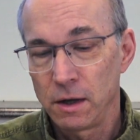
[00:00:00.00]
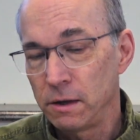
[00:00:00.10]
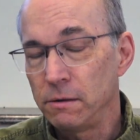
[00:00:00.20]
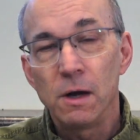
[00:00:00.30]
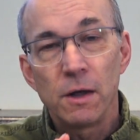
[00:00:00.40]

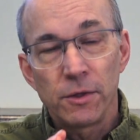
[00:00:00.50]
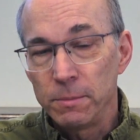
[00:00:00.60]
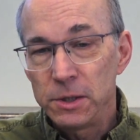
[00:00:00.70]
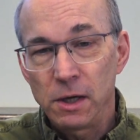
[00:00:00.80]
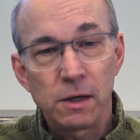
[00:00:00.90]
then they'll
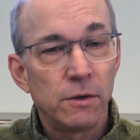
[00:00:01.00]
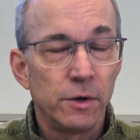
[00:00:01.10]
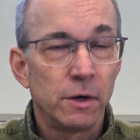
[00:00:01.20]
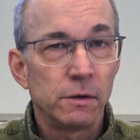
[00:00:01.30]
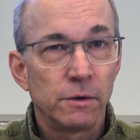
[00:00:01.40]
be taking
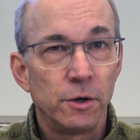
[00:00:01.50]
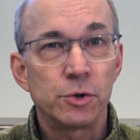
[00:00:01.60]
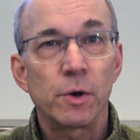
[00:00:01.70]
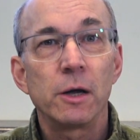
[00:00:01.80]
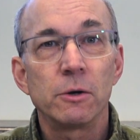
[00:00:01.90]
their, their
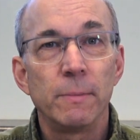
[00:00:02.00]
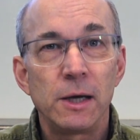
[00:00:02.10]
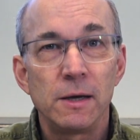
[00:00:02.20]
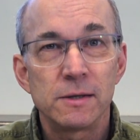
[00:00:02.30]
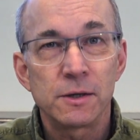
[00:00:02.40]
triangle
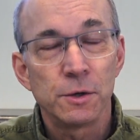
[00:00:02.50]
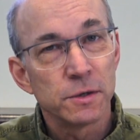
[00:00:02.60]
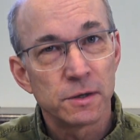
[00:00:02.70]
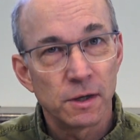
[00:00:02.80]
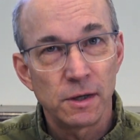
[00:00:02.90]
making
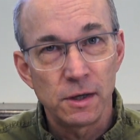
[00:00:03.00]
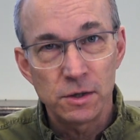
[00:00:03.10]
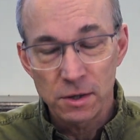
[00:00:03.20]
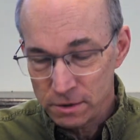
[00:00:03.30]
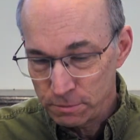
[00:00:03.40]
skills that that they
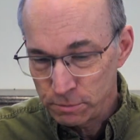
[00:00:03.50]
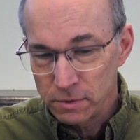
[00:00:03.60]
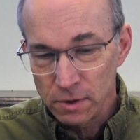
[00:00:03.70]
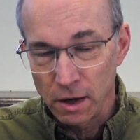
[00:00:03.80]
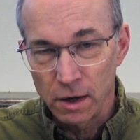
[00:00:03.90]
just
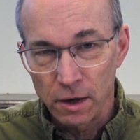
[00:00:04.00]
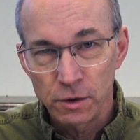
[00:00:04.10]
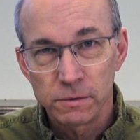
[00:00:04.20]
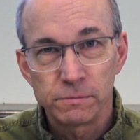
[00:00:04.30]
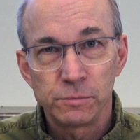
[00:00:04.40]
uh,
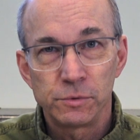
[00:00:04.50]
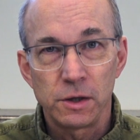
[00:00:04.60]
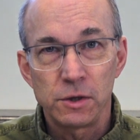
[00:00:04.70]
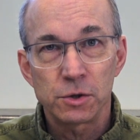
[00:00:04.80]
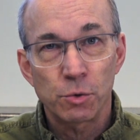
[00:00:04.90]

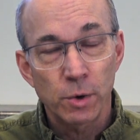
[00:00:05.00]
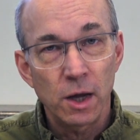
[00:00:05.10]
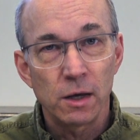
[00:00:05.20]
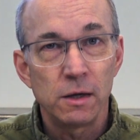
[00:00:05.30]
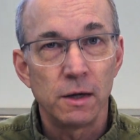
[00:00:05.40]
they just
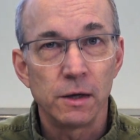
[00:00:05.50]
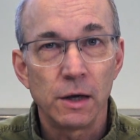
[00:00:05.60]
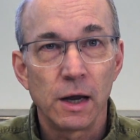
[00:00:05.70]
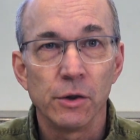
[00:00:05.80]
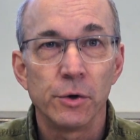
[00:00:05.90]
created
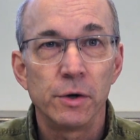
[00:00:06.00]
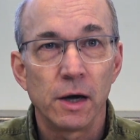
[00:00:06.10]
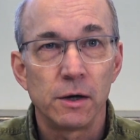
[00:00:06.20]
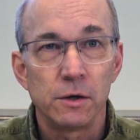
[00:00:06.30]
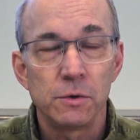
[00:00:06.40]
and, and learned
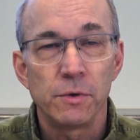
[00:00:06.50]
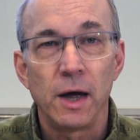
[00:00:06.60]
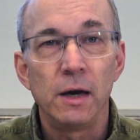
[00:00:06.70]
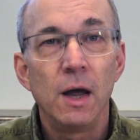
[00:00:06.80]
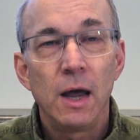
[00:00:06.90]
how to do
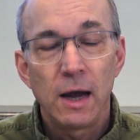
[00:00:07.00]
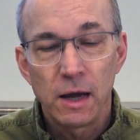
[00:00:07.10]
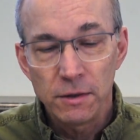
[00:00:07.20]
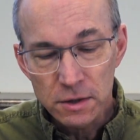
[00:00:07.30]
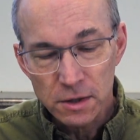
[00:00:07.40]
that.
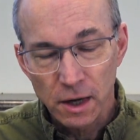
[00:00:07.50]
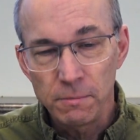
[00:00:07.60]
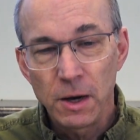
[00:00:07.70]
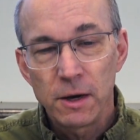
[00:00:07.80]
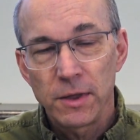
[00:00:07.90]
And this
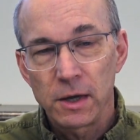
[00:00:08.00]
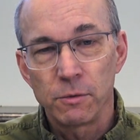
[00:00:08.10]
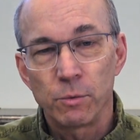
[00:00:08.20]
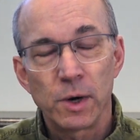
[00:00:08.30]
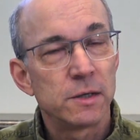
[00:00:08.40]
time they
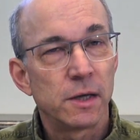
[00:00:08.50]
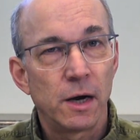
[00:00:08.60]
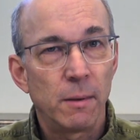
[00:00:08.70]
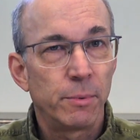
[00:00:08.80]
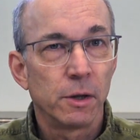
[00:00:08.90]
can raise that
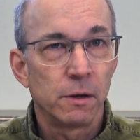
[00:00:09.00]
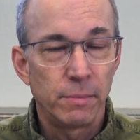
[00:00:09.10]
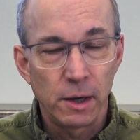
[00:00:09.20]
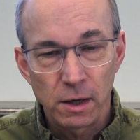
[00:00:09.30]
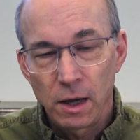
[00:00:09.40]
up a little
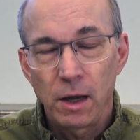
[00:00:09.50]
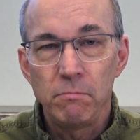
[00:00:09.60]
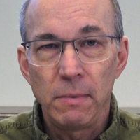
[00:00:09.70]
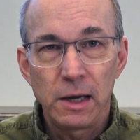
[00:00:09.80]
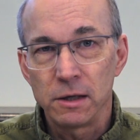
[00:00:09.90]
bit
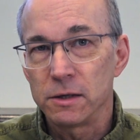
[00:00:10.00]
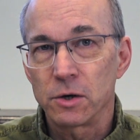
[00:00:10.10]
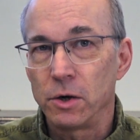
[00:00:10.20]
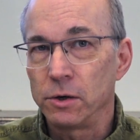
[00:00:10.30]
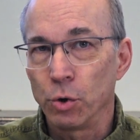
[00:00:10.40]
and make it
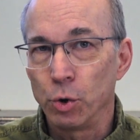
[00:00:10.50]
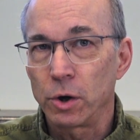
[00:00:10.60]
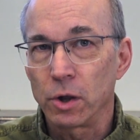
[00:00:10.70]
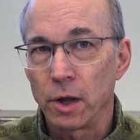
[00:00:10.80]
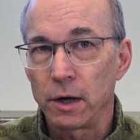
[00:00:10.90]
start to
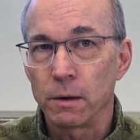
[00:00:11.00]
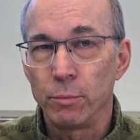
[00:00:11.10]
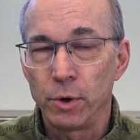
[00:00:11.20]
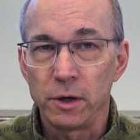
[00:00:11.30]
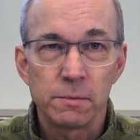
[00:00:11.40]
look like a
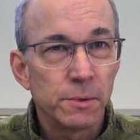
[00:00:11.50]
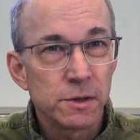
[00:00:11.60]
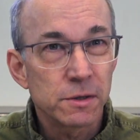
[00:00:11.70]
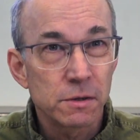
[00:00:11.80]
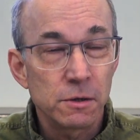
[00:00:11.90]
bridge. But
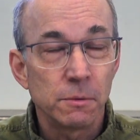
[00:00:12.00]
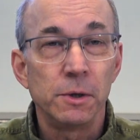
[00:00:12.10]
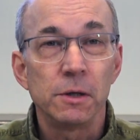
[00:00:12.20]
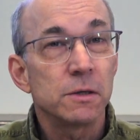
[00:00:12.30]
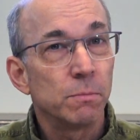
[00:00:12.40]
this will still
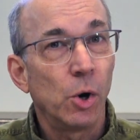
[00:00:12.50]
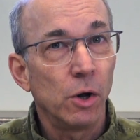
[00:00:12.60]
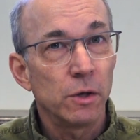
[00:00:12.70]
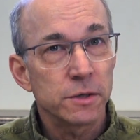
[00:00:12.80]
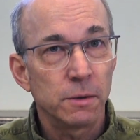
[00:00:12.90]
be a
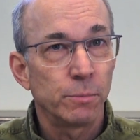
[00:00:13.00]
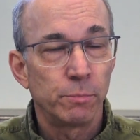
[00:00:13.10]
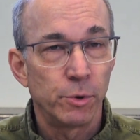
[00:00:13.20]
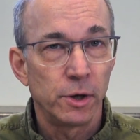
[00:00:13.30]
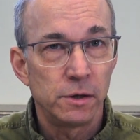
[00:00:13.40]
small, simple
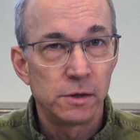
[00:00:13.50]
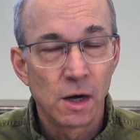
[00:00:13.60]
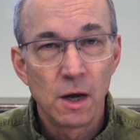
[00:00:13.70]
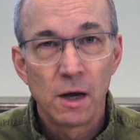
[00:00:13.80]
bridge,